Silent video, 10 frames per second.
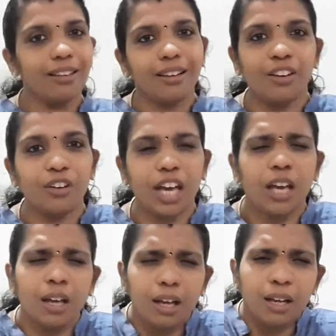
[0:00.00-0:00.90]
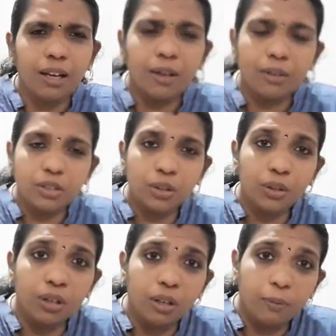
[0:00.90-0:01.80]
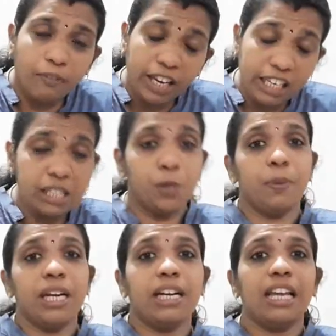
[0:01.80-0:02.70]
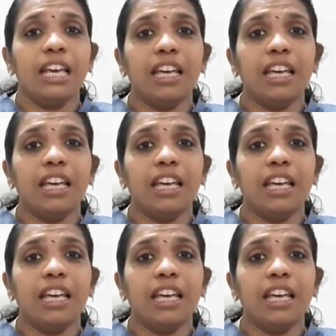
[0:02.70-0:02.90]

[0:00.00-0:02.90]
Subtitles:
Okay. So very speedily